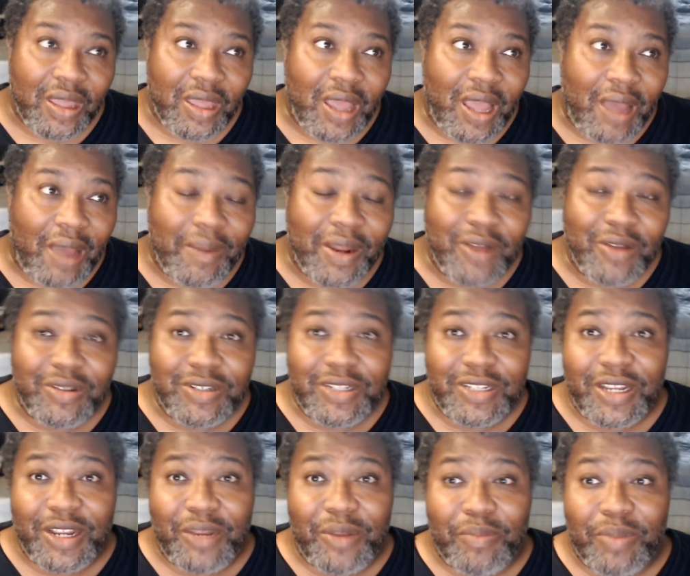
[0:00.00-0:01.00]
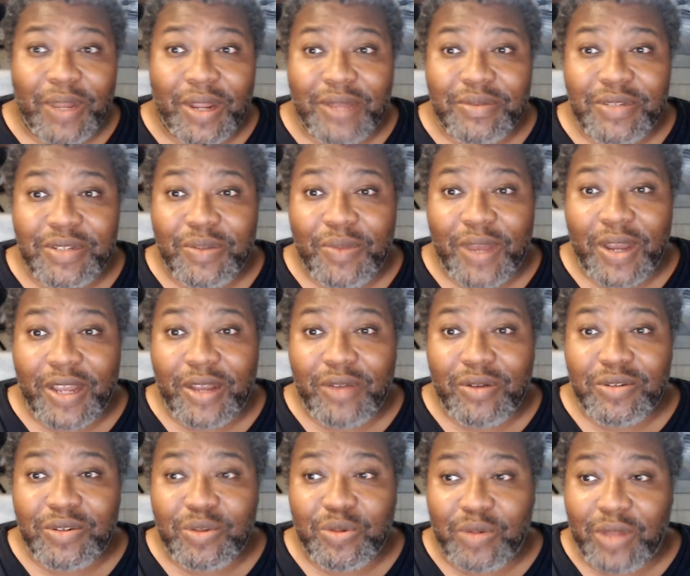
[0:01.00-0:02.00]
I'm not going to sit here and blame somebody
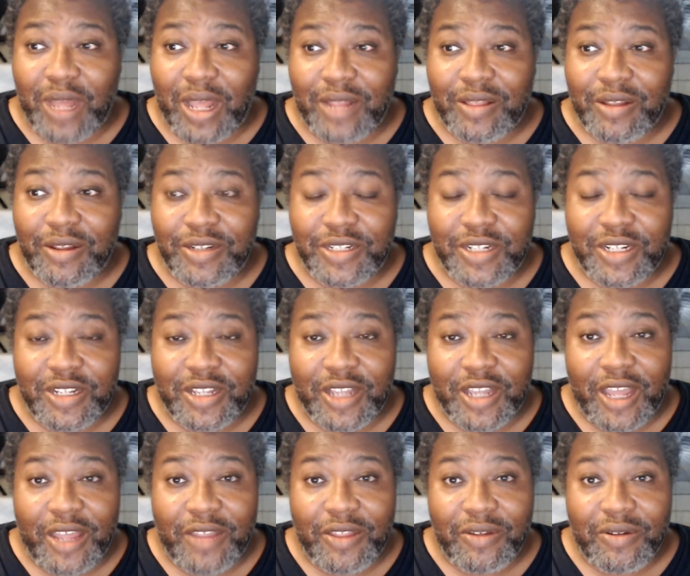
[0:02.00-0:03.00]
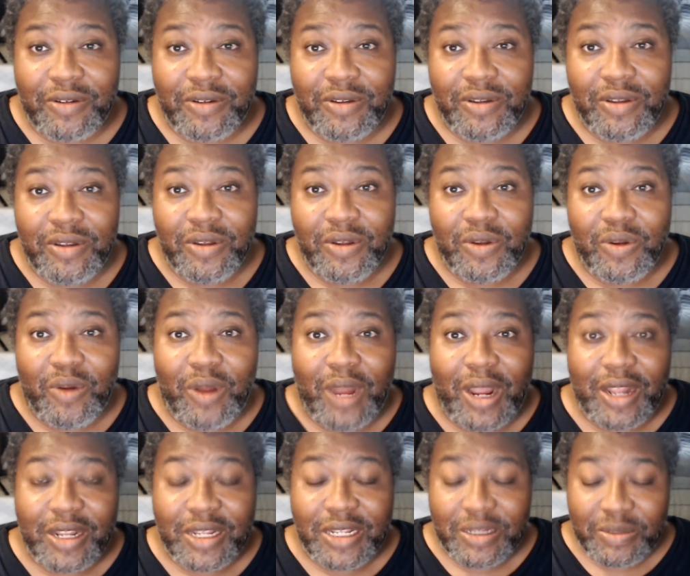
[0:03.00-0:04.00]
else who got their shit together or
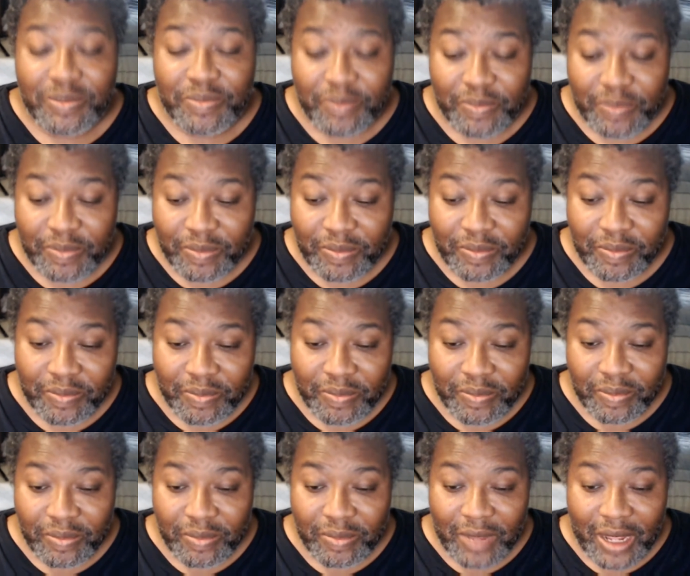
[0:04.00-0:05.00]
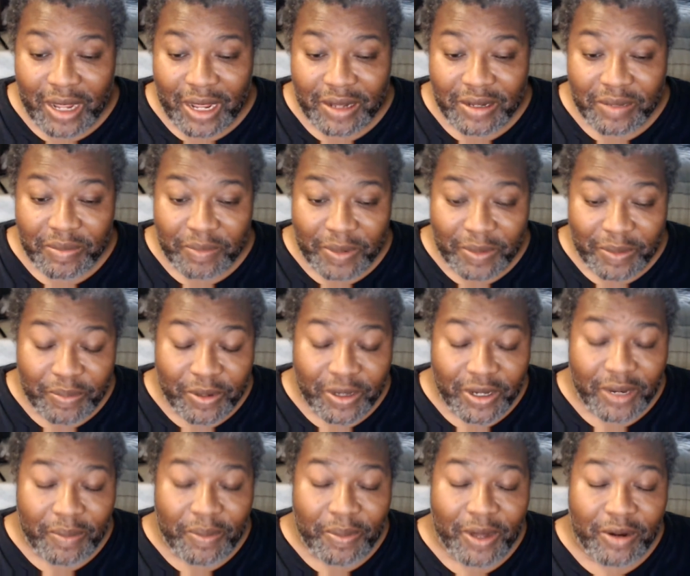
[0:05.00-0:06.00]
has been
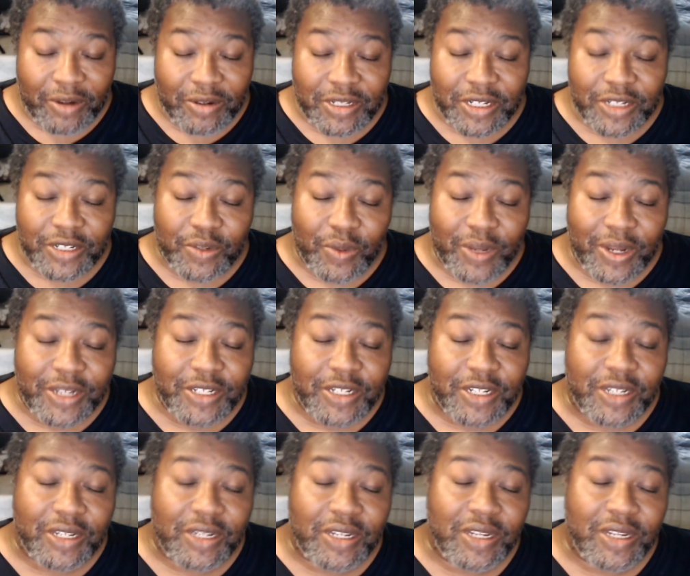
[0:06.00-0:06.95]
put in a better situation